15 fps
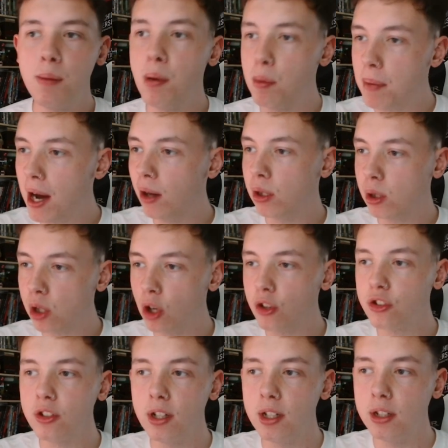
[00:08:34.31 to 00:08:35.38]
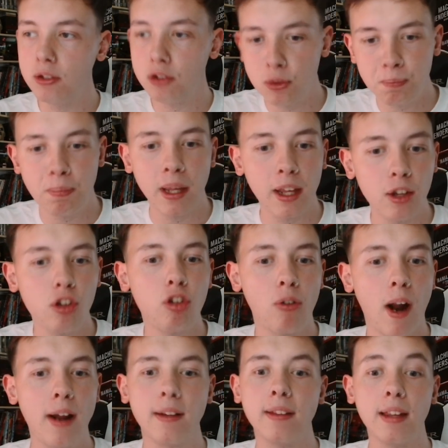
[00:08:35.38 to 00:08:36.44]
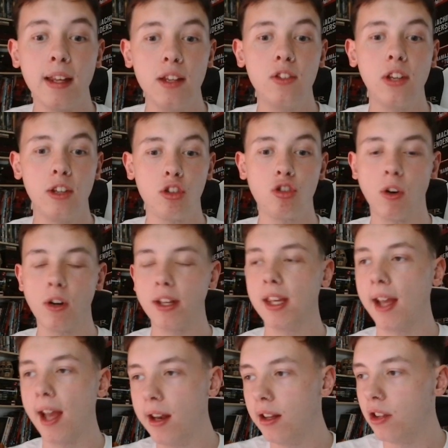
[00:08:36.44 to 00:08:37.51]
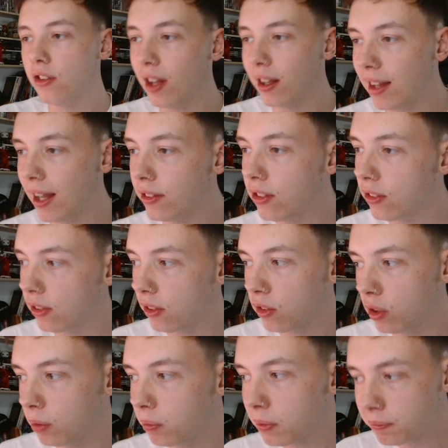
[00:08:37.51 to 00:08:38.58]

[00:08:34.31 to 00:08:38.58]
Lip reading: but Paulo Costa's biggest strength is his striking and his athleticism.